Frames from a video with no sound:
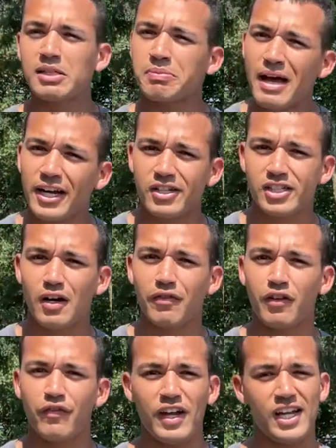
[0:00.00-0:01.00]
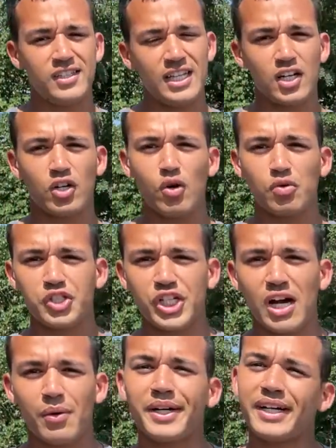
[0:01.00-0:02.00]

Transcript: smack yourself in the face, take a cold shower,